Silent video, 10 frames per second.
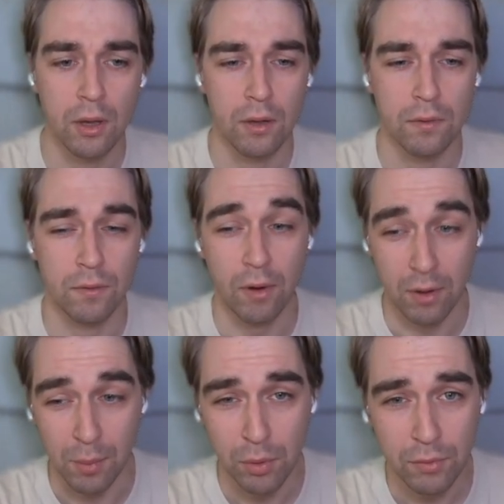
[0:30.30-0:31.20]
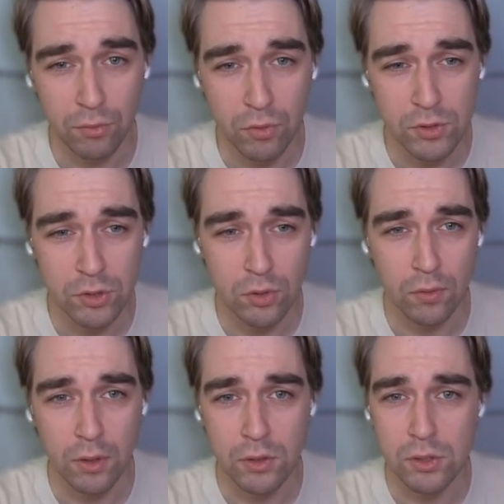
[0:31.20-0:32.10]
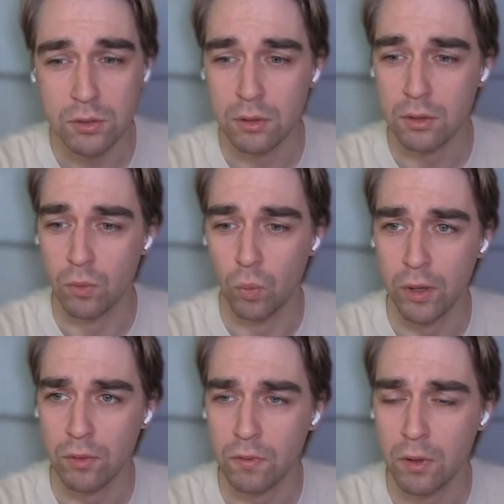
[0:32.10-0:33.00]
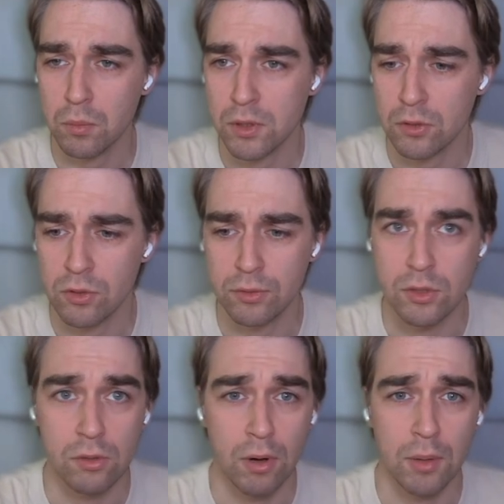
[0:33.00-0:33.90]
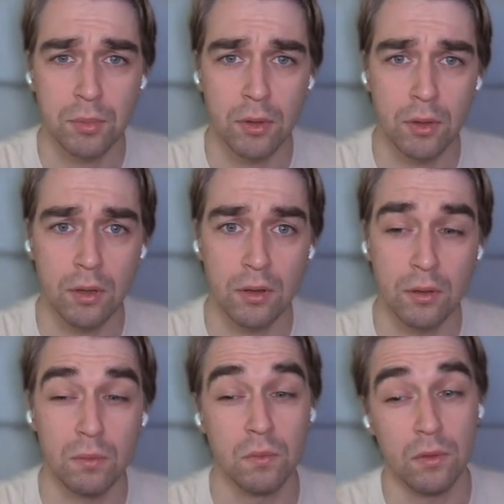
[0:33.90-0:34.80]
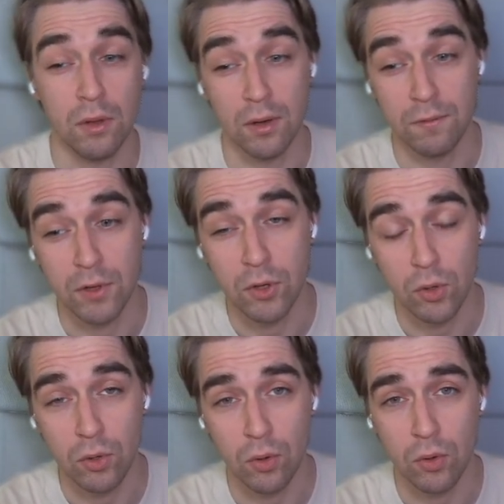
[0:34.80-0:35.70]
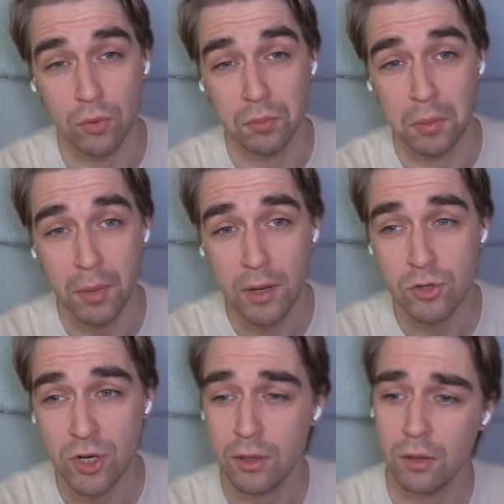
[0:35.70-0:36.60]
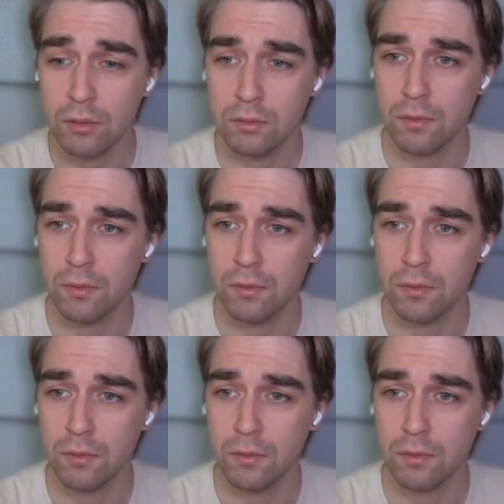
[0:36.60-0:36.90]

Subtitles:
There are a couple of reasons to this. One of them is actually described in the video on my main channel.